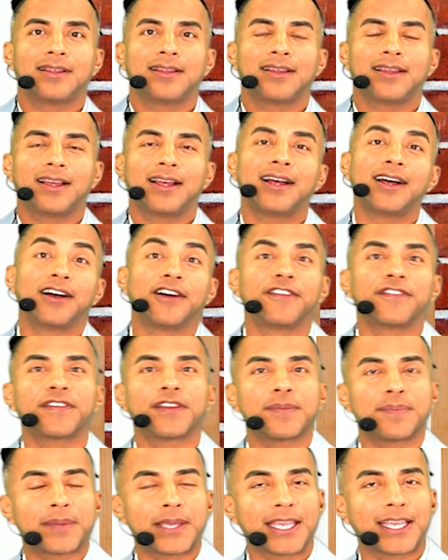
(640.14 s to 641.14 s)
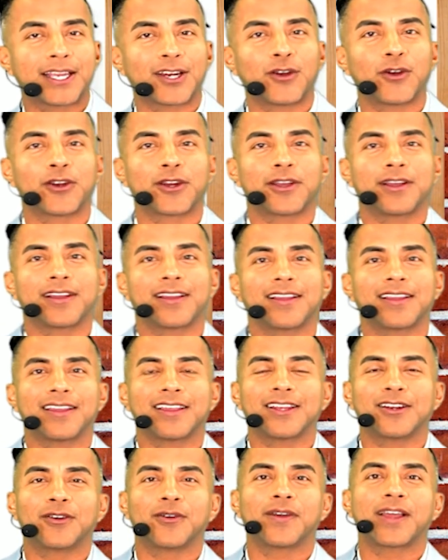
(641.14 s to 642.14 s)
of it being on a
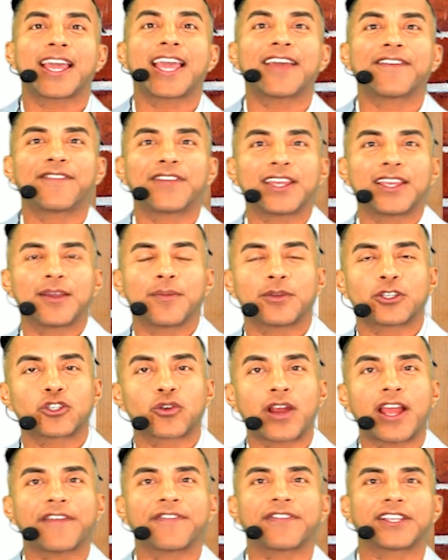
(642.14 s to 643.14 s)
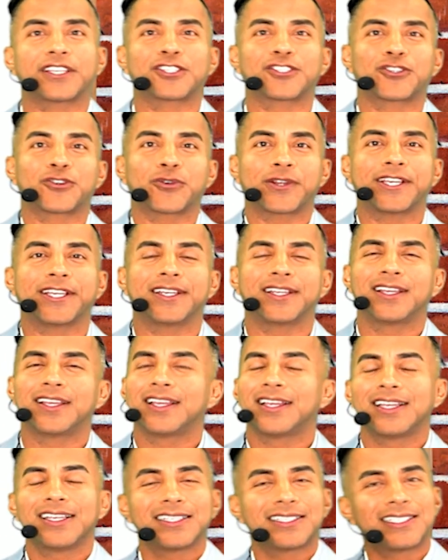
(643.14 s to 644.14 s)
heavy traffic street.
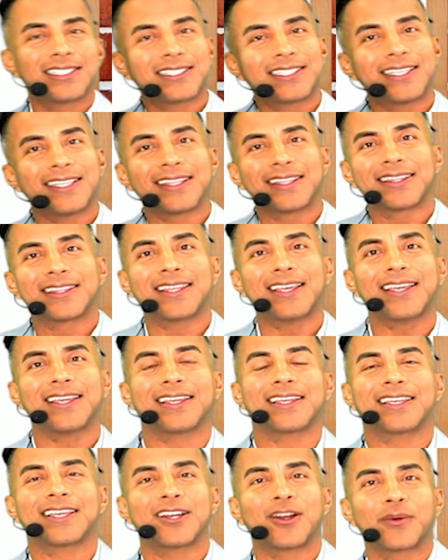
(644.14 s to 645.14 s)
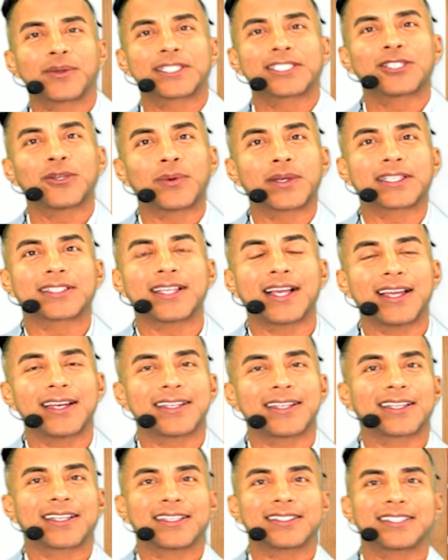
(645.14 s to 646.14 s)
Just didn't think. I was so
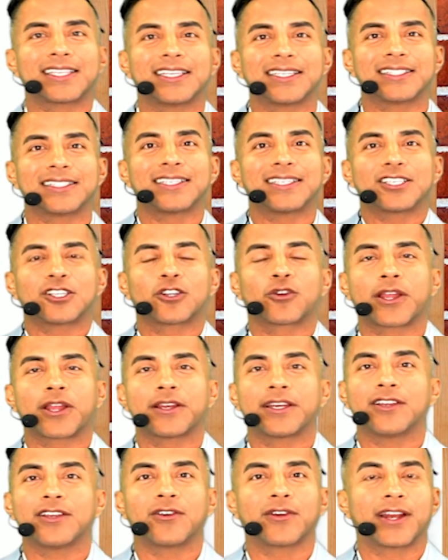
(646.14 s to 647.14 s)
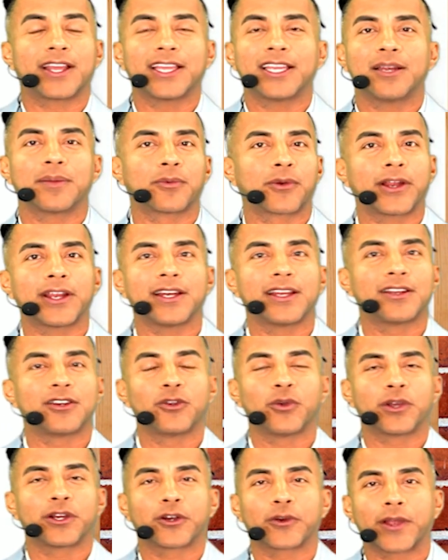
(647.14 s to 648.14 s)
excited that I was getting such a great deal, and I ended up
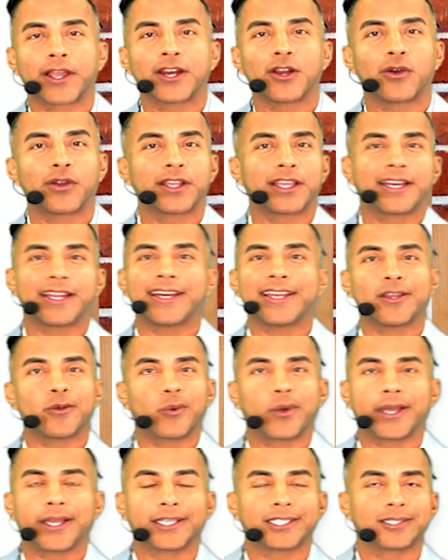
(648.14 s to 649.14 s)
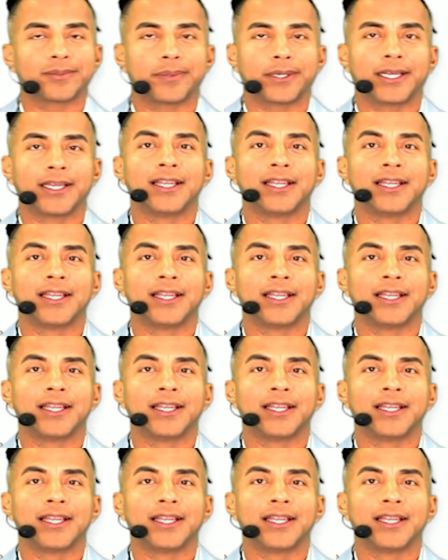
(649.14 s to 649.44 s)
doing great on it anyways. But